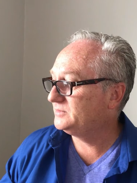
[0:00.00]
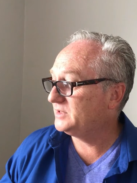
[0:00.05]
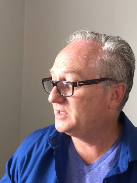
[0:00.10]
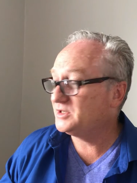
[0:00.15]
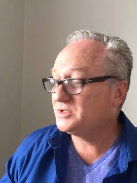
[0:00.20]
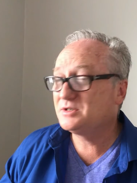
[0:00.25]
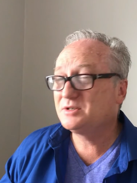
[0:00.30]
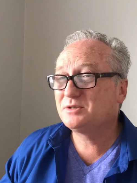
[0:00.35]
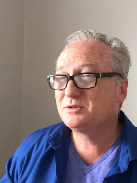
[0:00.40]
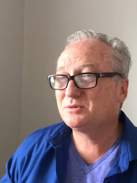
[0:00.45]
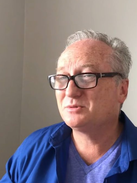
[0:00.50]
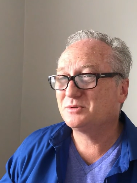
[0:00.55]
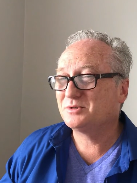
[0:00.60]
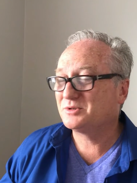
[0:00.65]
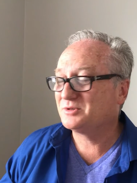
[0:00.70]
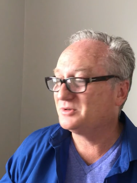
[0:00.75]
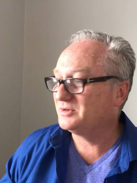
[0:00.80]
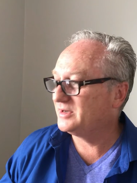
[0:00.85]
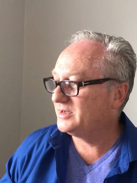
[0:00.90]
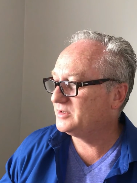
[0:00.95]
Russia's
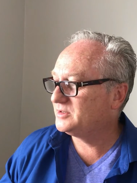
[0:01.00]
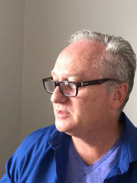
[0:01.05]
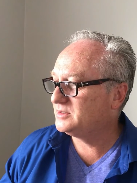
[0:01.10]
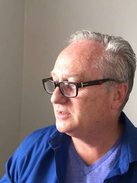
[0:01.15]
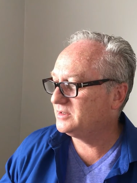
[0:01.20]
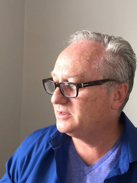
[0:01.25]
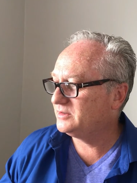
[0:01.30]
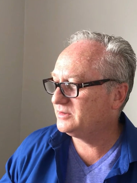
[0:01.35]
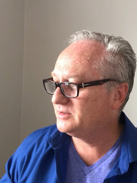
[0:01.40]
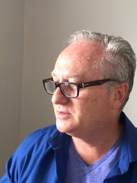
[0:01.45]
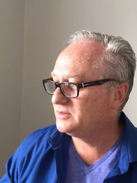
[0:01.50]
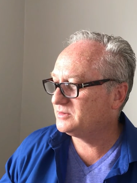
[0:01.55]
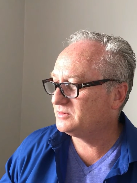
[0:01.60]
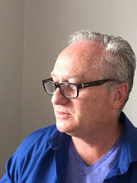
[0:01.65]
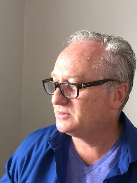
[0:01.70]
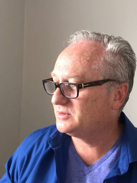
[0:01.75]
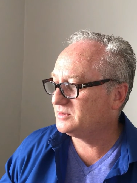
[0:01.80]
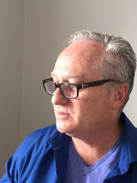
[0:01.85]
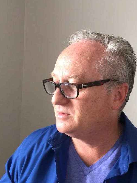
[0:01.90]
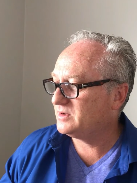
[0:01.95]
always good, actually. Russia's
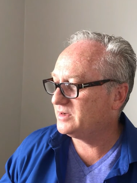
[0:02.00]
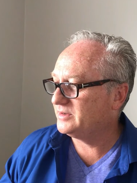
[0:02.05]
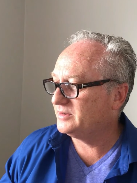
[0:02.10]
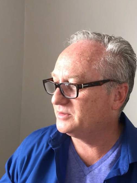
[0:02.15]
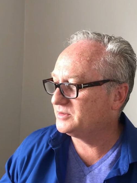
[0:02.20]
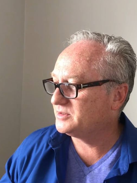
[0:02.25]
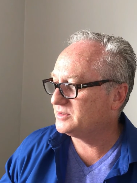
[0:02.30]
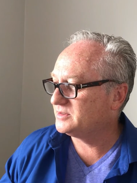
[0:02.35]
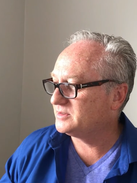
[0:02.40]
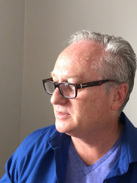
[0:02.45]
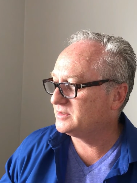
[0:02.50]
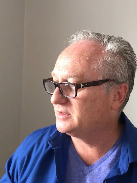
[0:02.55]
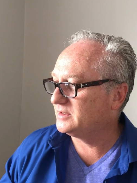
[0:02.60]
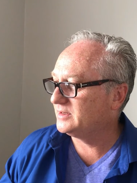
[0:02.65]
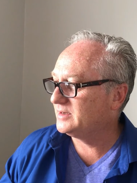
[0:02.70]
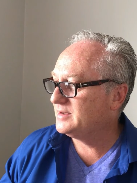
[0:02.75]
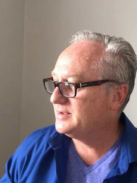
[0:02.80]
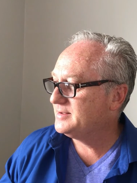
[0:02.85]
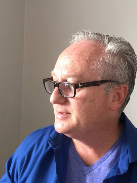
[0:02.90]
also quite interesting.